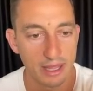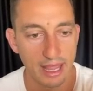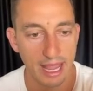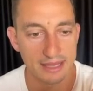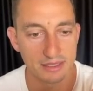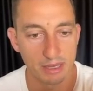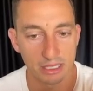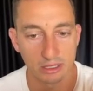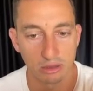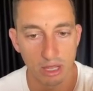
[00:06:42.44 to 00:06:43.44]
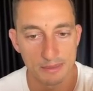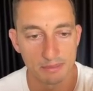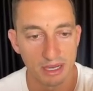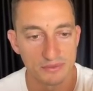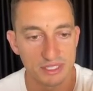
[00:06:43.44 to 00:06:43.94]
as the market climbed
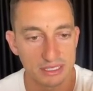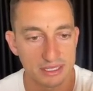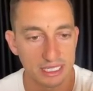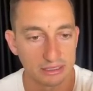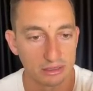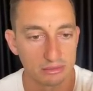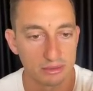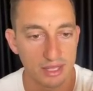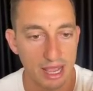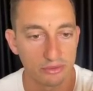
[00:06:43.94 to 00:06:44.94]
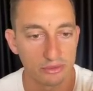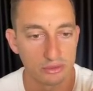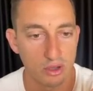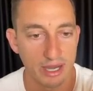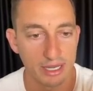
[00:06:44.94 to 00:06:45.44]
above 16
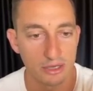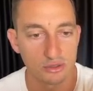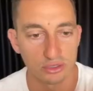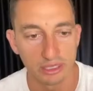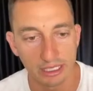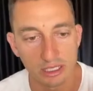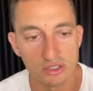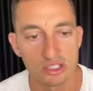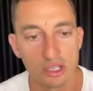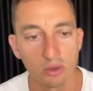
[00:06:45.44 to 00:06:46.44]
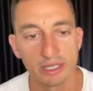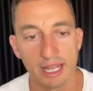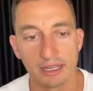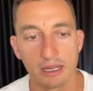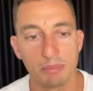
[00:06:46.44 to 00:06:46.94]
1,900, it
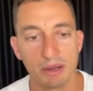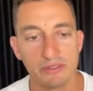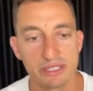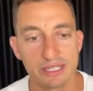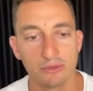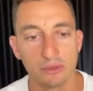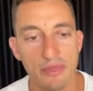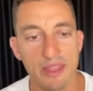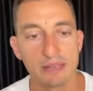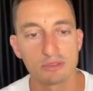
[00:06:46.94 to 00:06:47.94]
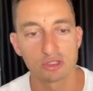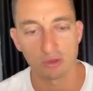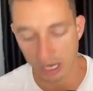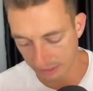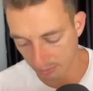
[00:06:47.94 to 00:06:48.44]
consolidated above this level and then
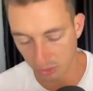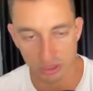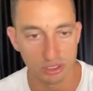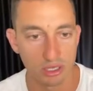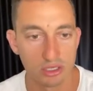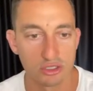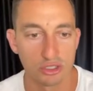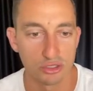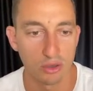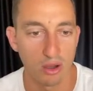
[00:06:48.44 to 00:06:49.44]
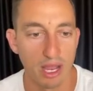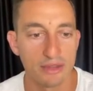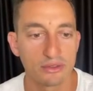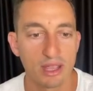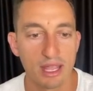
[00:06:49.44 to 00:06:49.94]
tried to push to new
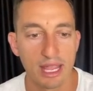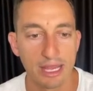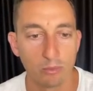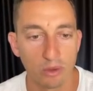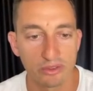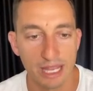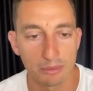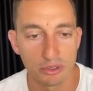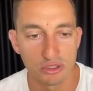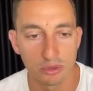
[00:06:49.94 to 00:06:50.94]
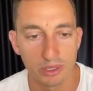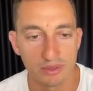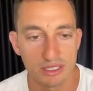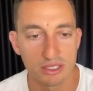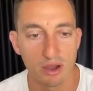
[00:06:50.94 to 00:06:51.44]
highs. It wasn't able to do it
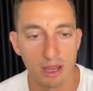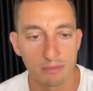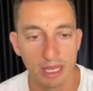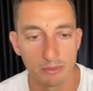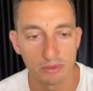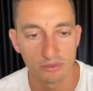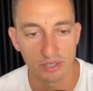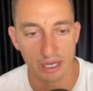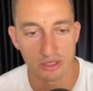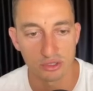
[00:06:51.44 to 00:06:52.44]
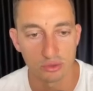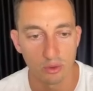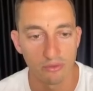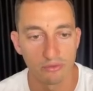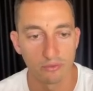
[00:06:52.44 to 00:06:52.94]
this time, and we've started to
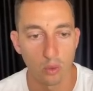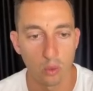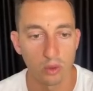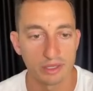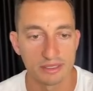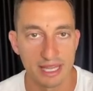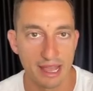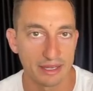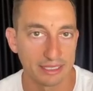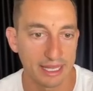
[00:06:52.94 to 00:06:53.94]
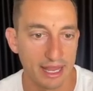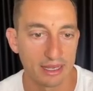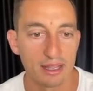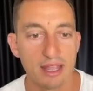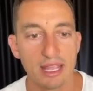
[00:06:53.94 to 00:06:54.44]
fall down
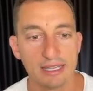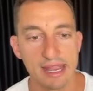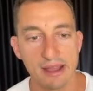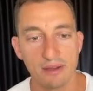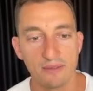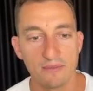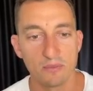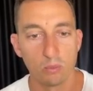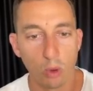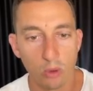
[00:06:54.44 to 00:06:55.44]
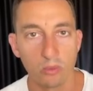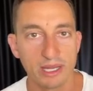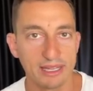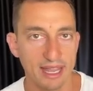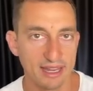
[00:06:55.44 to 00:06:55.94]
again. Now, what we're
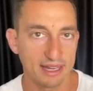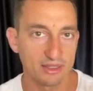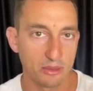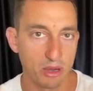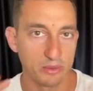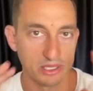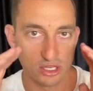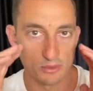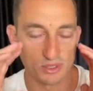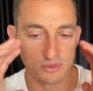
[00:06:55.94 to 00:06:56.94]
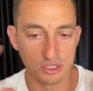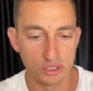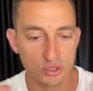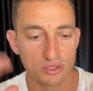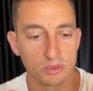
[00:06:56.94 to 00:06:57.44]
getting at the moment in terms of the
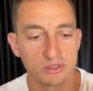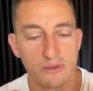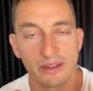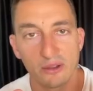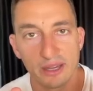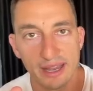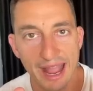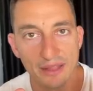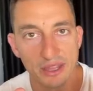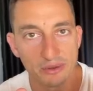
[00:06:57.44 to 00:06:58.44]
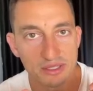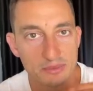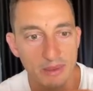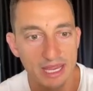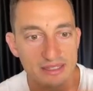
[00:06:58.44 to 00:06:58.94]
news and what's going on out there in the
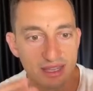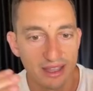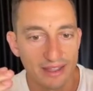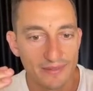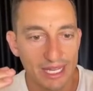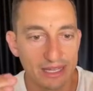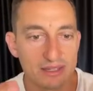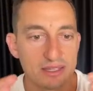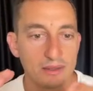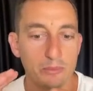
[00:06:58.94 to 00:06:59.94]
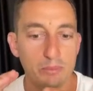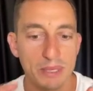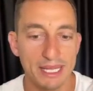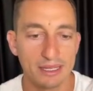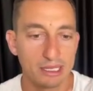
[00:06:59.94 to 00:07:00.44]
space is
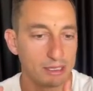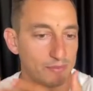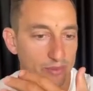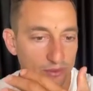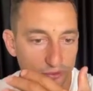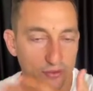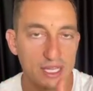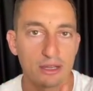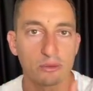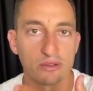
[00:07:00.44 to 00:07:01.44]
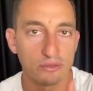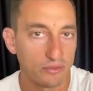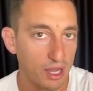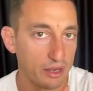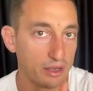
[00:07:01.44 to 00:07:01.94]
big fear and
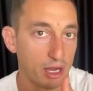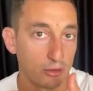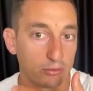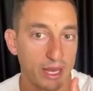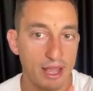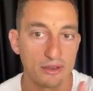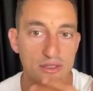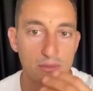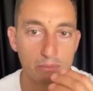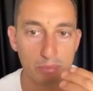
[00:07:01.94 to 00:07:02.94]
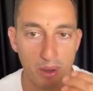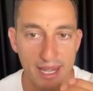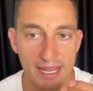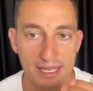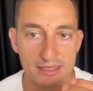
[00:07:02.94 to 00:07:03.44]
FUD around
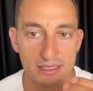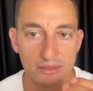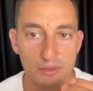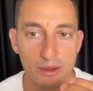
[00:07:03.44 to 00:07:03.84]
Binance. If you're